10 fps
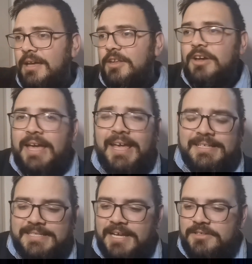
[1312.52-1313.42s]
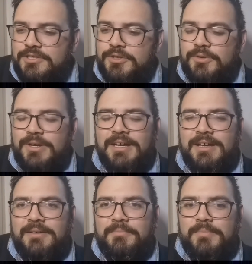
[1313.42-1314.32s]
hands down
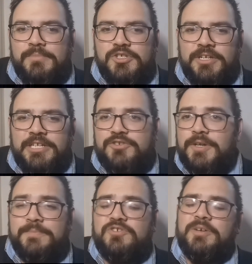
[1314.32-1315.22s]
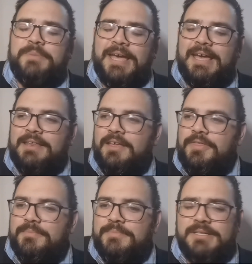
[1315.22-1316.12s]
to Johnny Drip Drip and
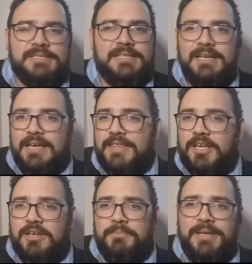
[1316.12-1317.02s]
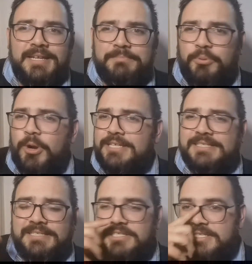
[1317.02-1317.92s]
The Miz. Their comedic
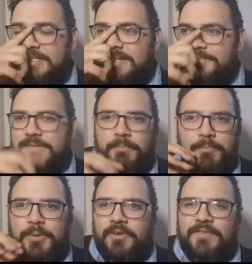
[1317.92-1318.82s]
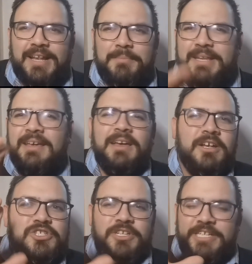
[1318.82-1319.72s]
presence just comes perfect. I mean,
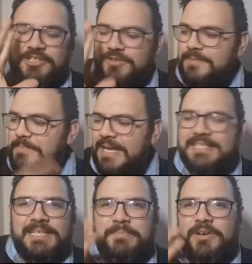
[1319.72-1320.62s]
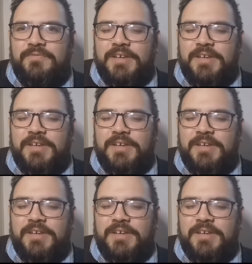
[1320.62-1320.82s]
Johnny Drip Drip has the perfect